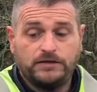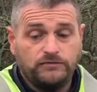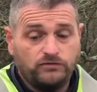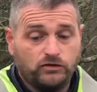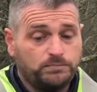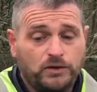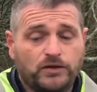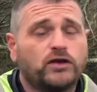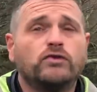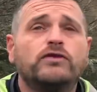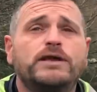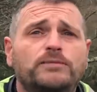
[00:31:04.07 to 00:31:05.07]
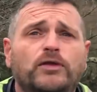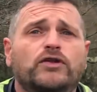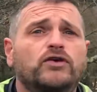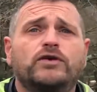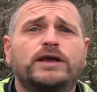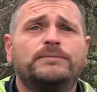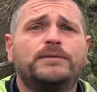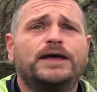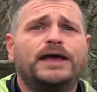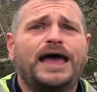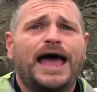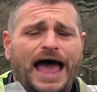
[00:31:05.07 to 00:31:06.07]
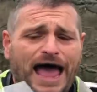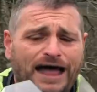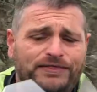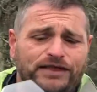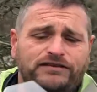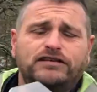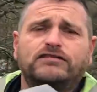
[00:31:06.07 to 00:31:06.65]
They've just put the cream on the cream. And this is